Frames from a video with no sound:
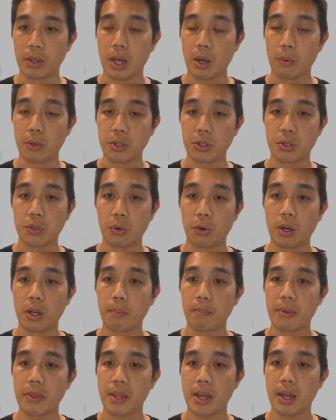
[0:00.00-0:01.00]
that was stored
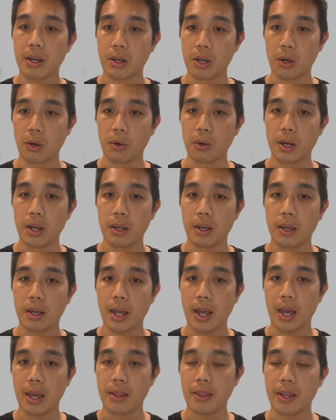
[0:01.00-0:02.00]
up in that node,
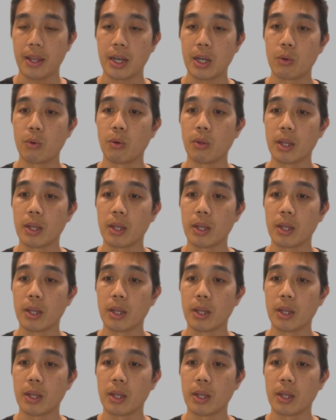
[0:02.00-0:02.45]
and then it will